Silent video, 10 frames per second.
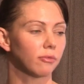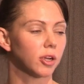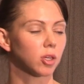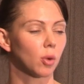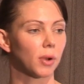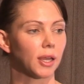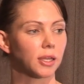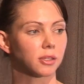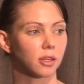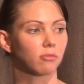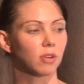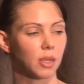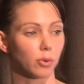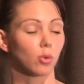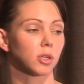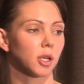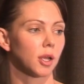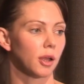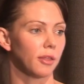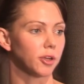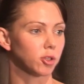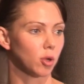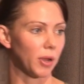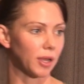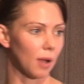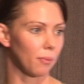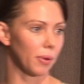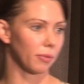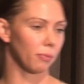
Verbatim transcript: in regional plans. They're really broad, and they do pick up